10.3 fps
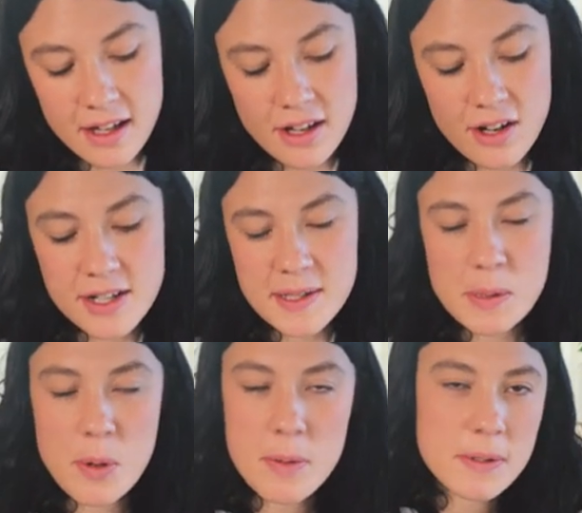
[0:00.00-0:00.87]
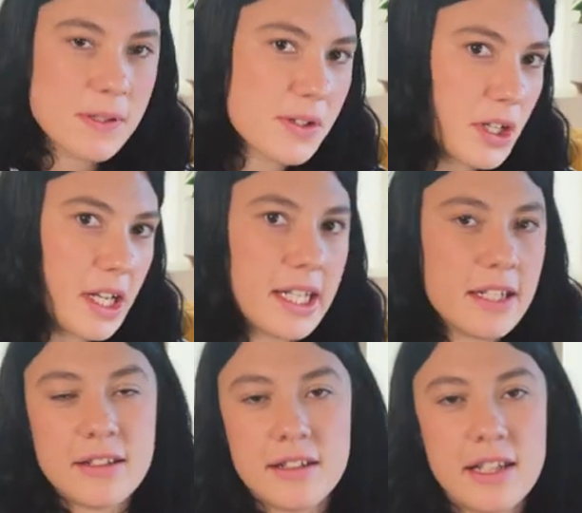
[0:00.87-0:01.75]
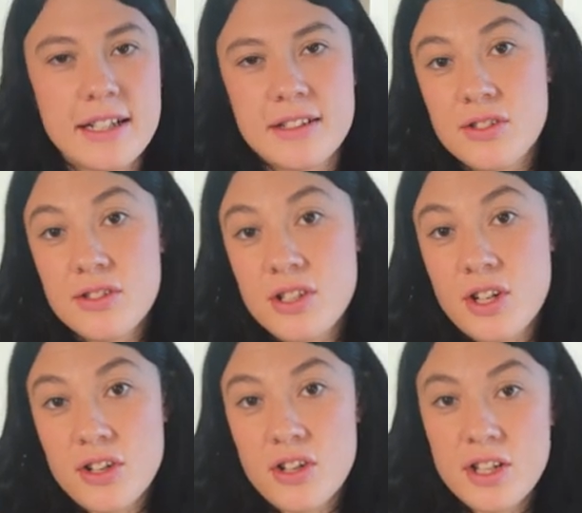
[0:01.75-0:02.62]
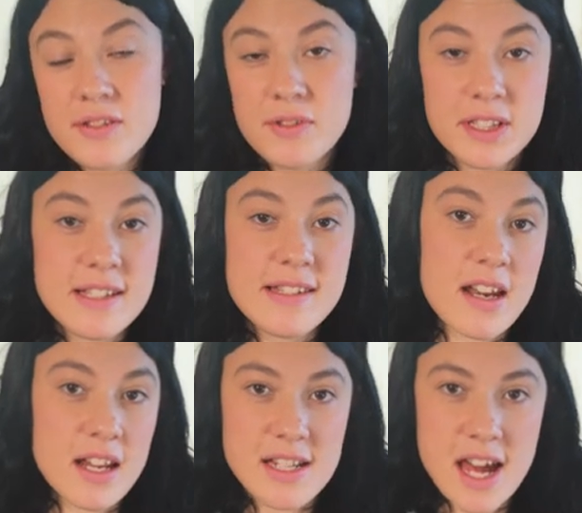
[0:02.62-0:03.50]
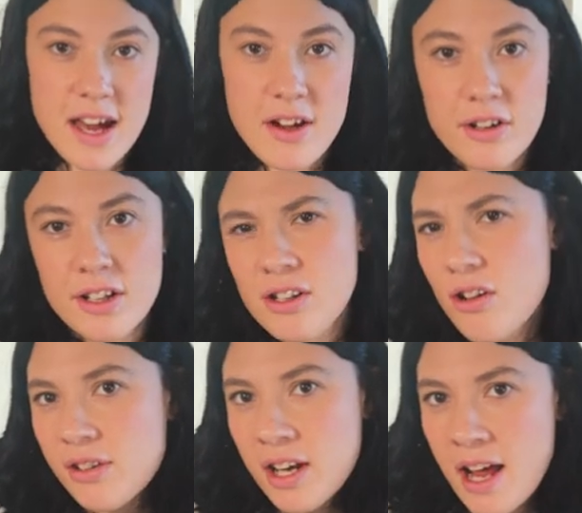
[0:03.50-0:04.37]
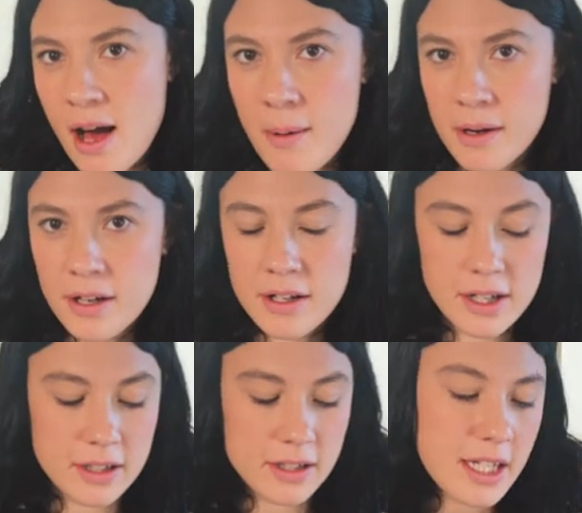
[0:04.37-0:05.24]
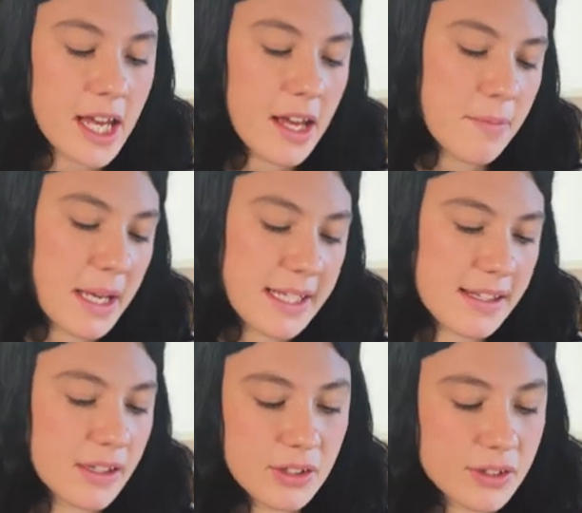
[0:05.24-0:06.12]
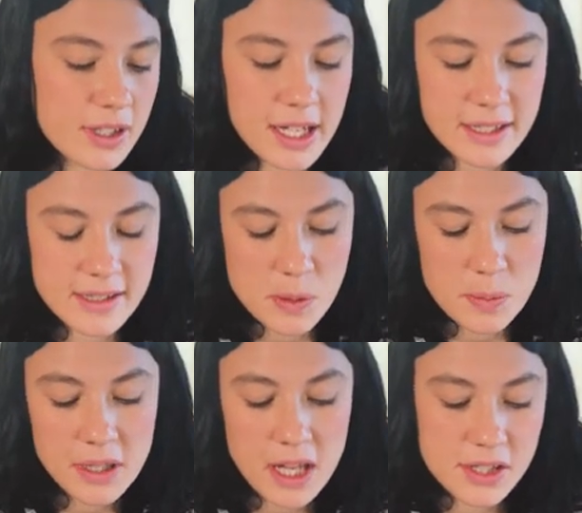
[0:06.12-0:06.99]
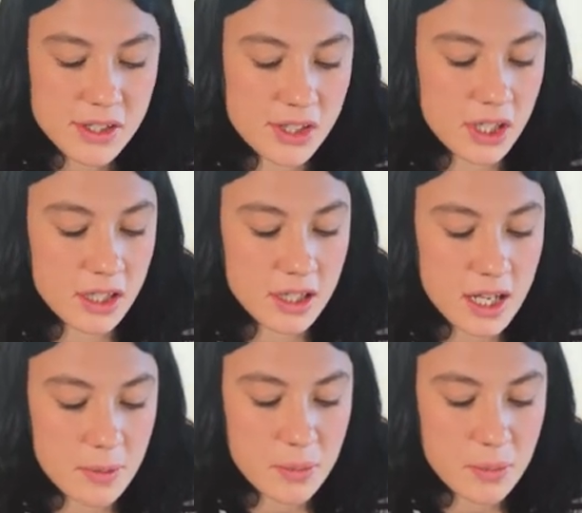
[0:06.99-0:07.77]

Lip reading: on a suburban street, like you know, on a really sunny day or at golden hour, and yeah, it makes it look like super lush and